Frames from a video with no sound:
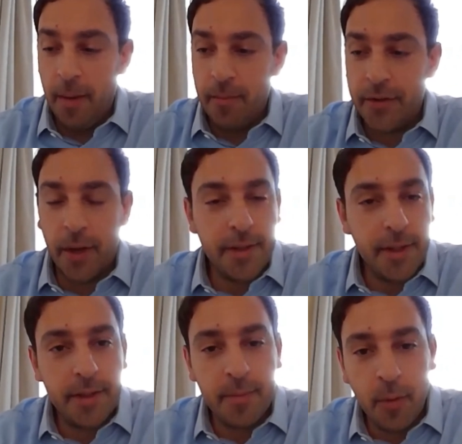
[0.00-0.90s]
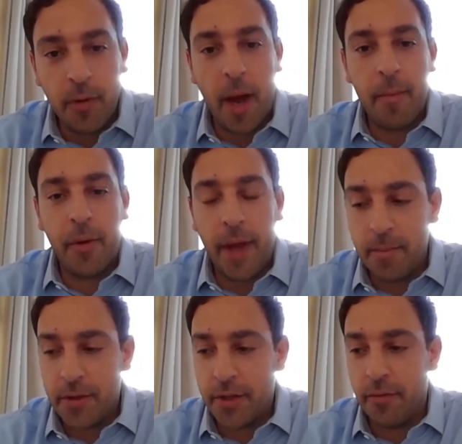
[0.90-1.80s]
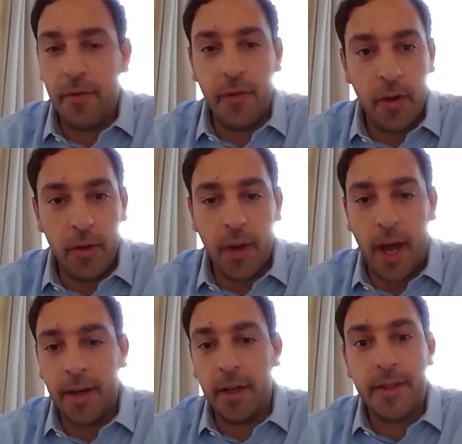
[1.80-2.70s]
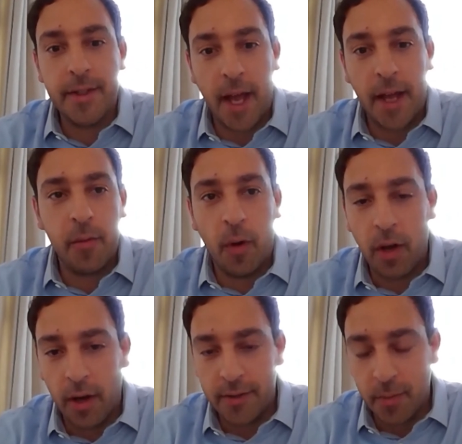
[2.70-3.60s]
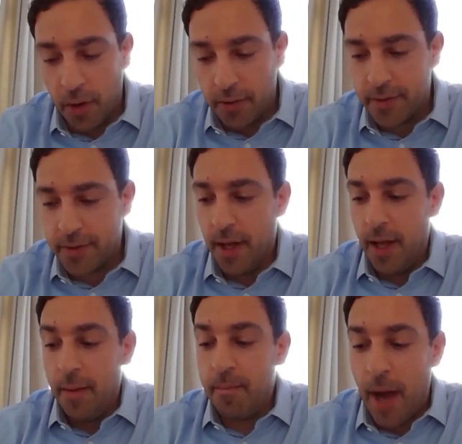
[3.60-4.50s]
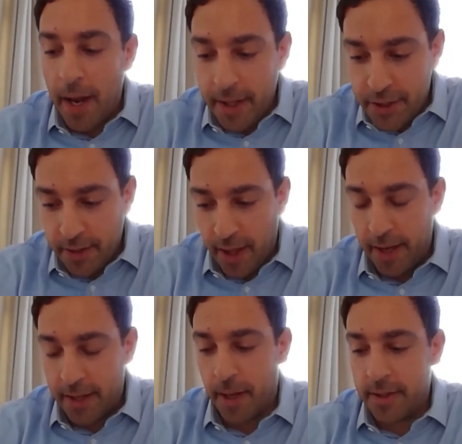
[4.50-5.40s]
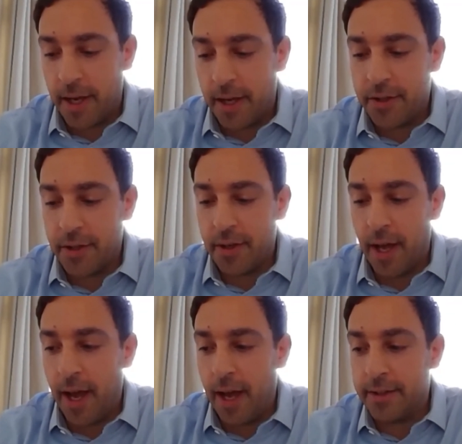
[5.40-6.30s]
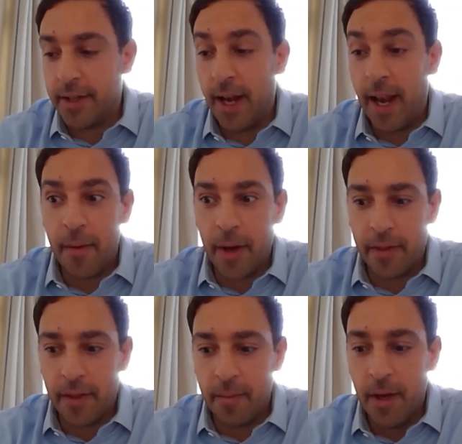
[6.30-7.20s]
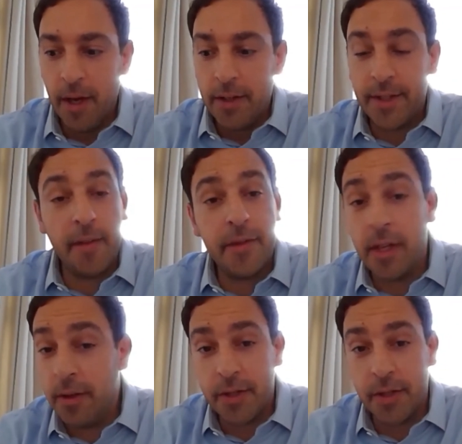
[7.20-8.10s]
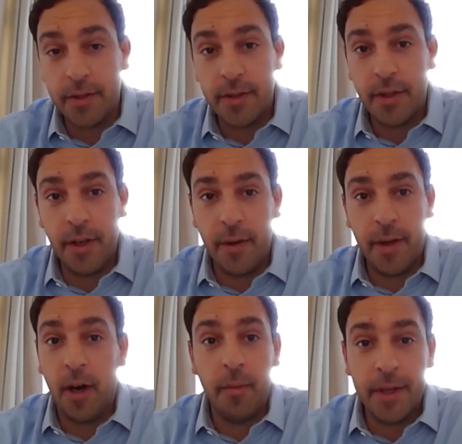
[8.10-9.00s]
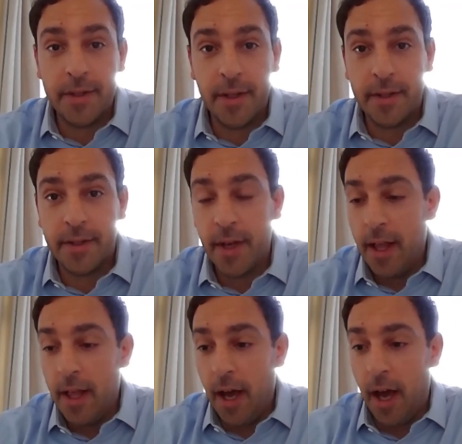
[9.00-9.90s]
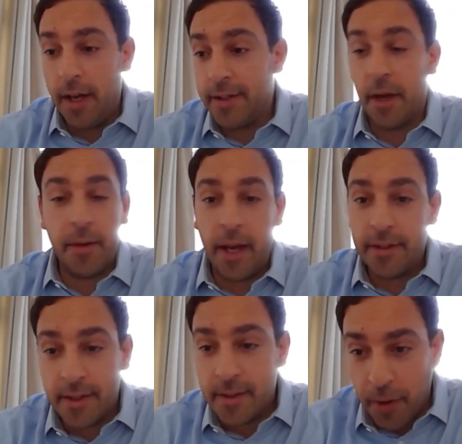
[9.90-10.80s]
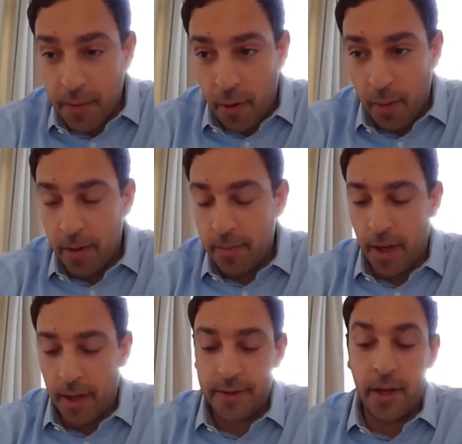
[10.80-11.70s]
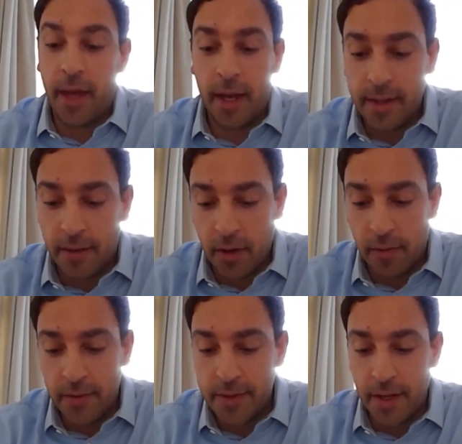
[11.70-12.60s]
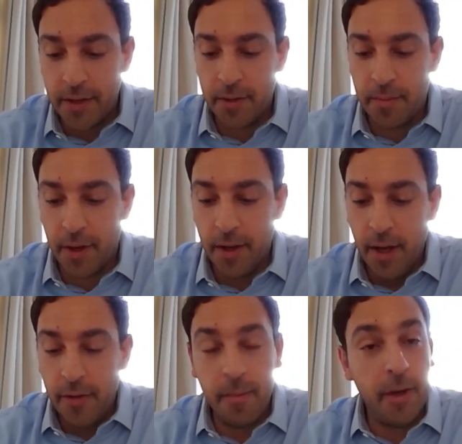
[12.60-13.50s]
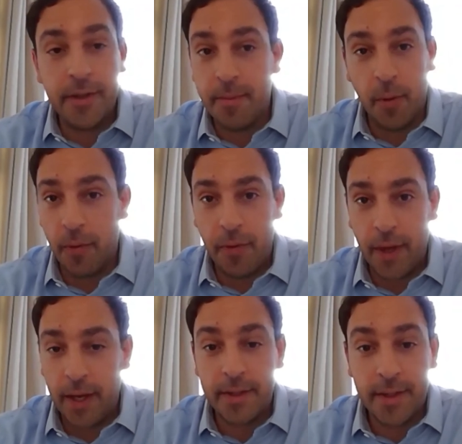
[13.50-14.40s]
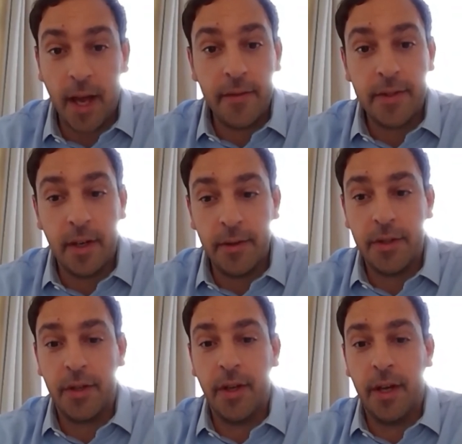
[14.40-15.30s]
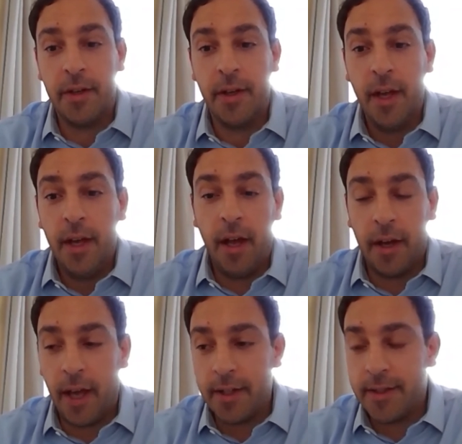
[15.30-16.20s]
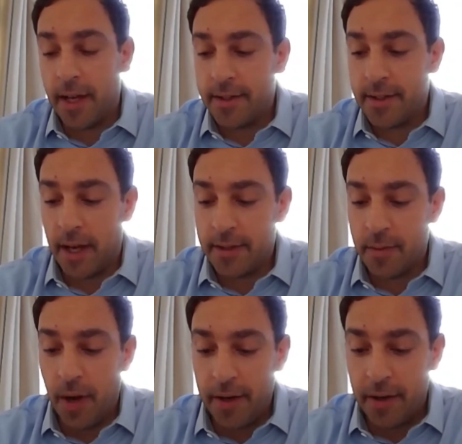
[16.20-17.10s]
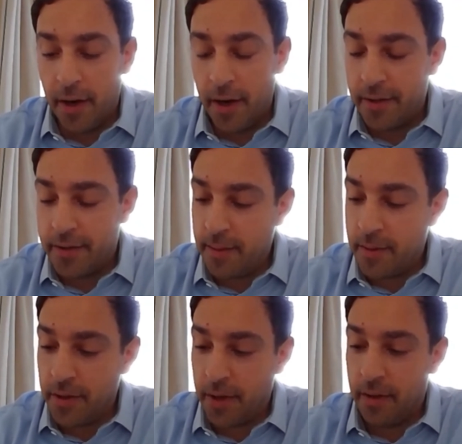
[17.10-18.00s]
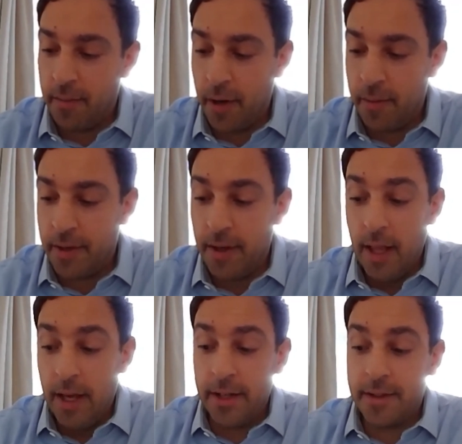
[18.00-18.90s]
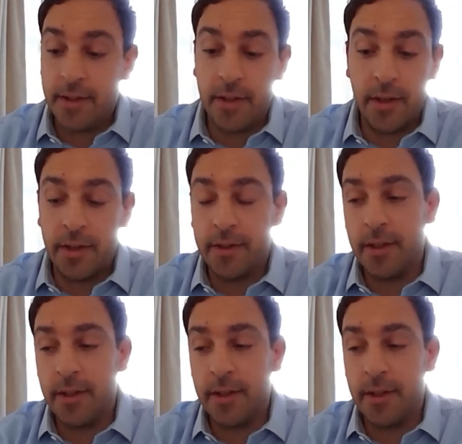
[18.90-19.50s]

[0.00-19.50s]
So it's more about preemption, review, and understanding what clients want, managing that expectation, and allowing them to have solutions. You know, in our business, it's okay to spot a problem, and it's okay to have a conversation, but the most important thing is to have a solution. And I guess that's what Ed and I and the team are doing at the moment, is to